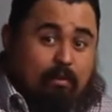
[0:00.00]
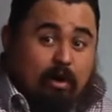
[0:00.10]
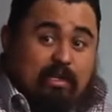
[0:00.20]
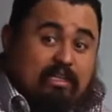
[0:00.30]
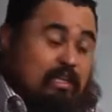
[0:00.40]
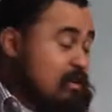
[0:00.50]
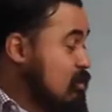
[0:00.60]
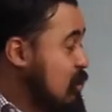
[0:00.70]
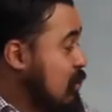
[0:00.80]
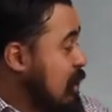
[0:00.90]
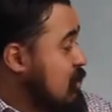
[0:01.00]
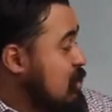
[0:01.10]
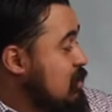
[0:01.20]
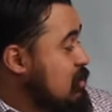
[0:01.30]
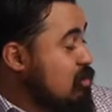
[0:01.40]
Alexander the Great
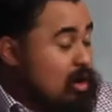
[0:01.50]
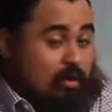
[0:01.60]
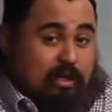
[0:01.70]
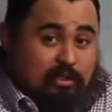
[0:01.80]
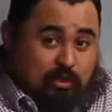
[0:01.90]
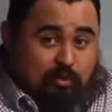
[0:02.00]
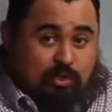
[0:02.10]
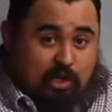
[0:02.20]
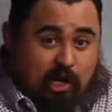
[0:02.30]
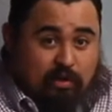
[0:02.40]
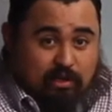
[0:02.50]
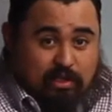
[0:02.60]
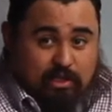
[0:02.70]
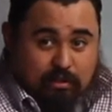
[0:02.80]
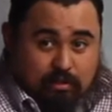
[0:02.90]
says, no, let's use
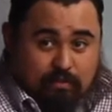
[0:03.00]
currency.